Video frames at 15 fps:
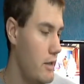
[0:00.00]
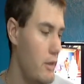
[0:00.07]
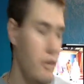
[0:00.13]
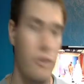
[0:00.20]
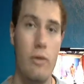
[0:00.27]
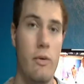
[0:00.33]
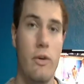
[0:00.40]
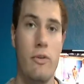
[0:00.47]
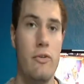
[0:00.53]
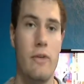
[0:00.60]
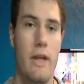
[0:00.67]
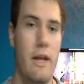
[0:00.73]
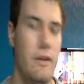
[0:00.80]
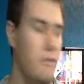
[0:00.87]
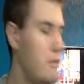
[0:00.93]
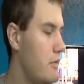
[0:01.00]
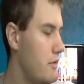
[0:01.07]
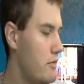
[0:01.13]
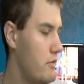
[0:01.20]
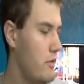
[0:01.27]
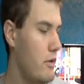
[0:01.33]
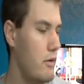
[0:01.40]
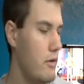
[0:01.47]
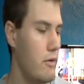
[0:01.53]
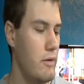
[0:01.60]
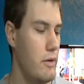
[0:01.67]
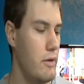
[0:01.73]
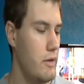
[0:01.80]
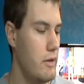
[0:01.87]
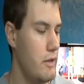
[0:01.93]
You don't want to do that. So,
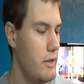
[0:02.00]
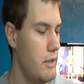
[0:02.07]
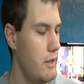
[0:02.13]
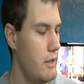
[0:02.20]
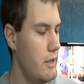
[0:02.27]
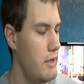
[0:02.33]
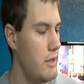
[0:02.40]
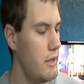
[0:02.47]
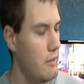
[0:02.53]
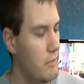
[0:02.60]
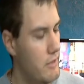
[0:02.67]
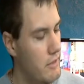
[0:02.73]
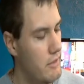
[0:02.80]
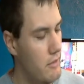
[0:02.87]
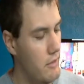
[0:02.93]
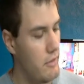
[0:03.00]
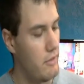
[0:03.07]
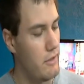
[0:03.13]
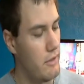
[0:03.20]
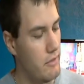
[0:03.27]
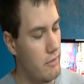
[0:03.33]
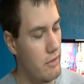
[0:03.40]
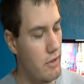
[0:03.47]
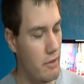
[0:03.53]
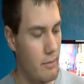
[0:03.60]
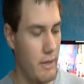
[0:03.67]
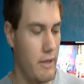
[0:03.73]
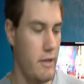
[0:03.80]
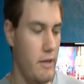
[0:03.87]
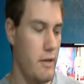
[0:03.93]
but then you have it locked
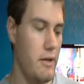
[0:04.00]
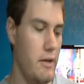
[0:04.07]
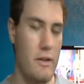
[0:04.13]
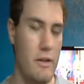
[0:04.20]
back here,